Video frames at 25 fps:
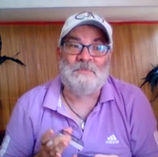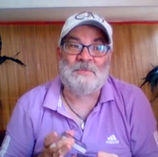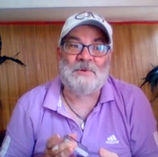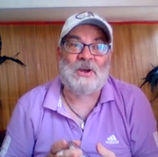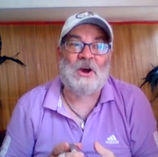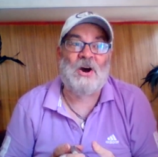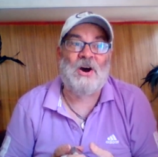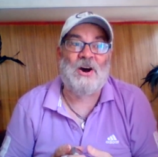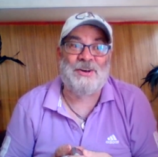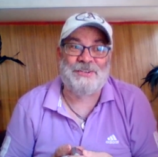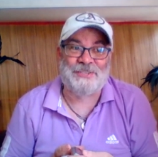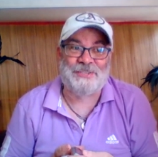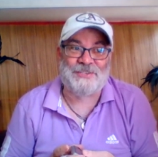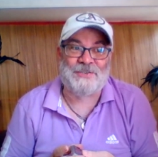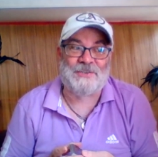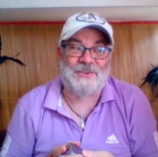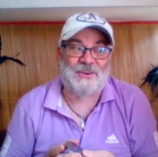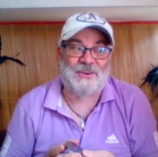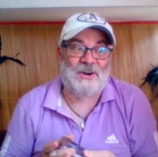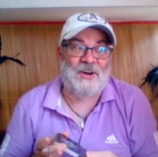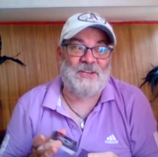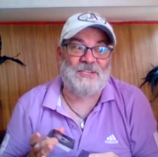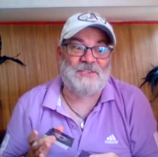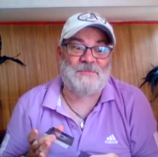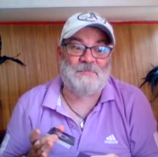right. caused
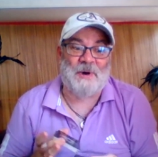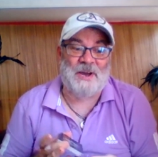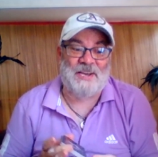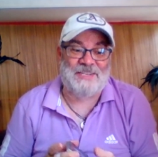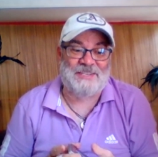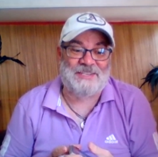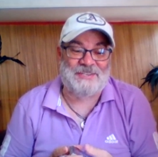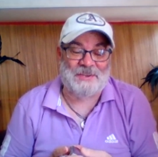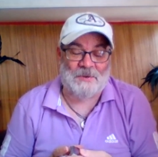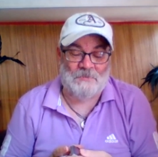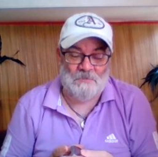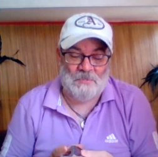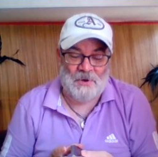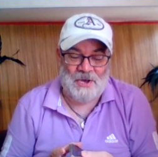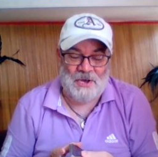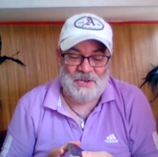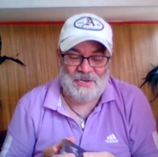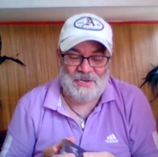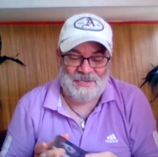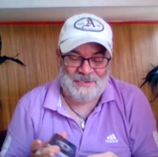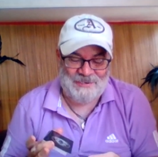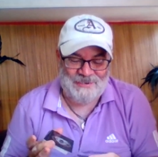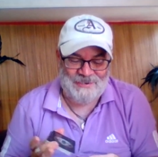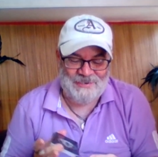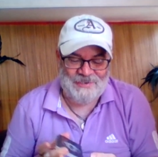caused by
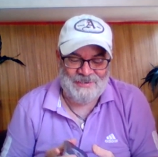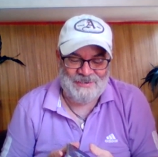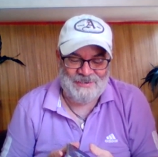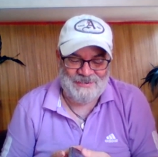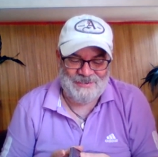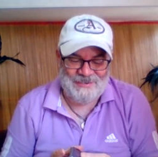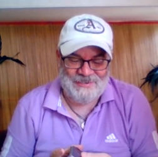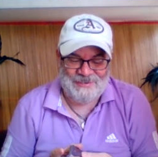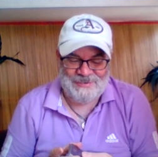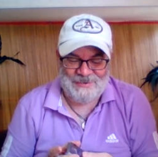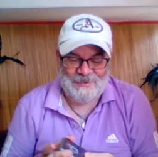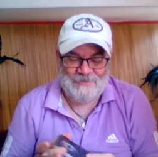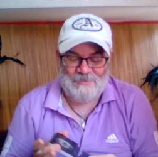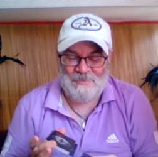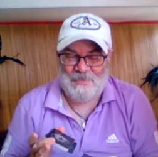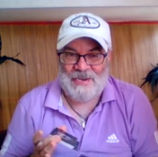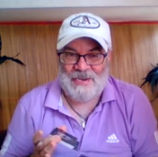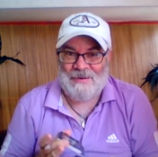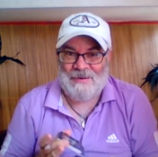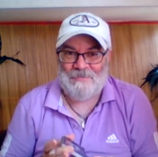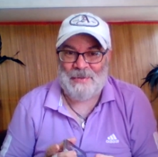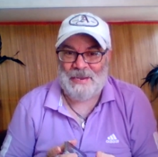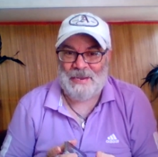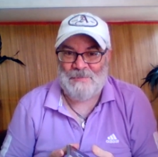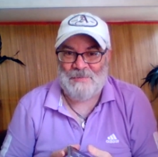somebody,
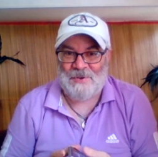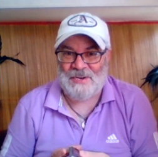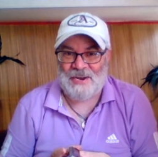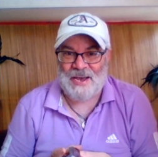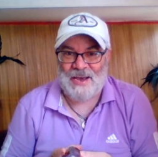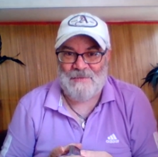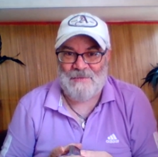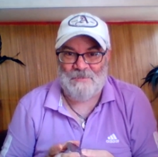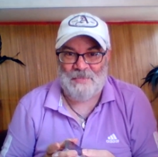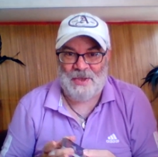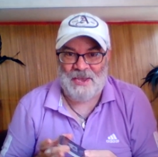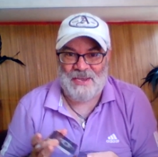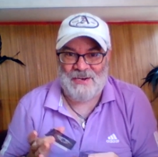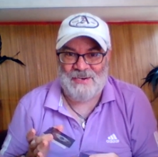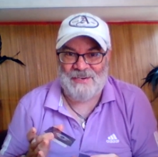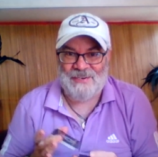May, maybe not